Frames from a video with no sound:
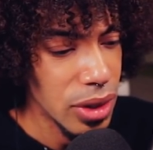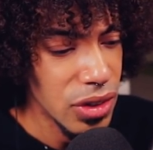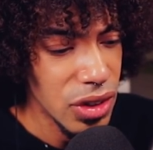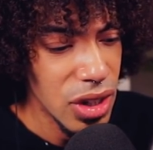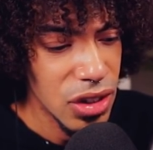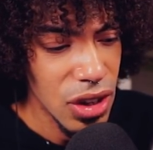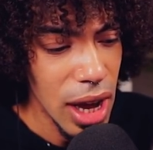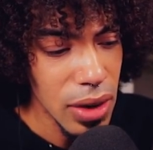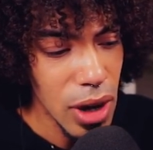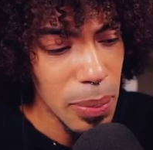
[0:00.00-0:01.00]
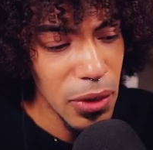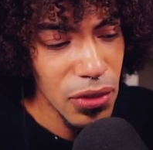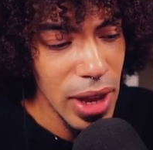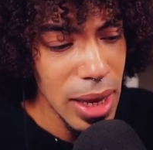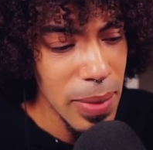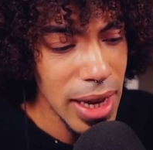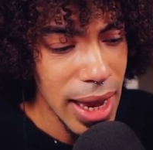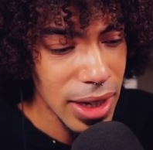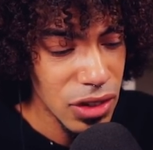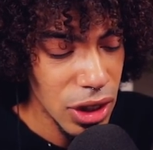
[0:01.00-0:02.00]
this is the Danganronpa fan-made
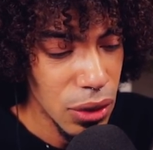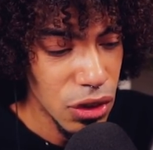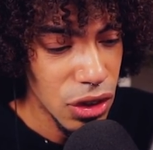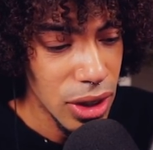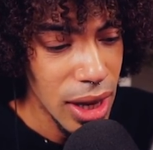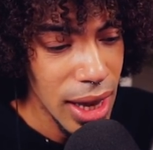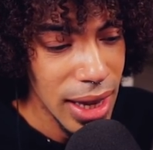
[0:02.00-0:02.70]
execution Execution,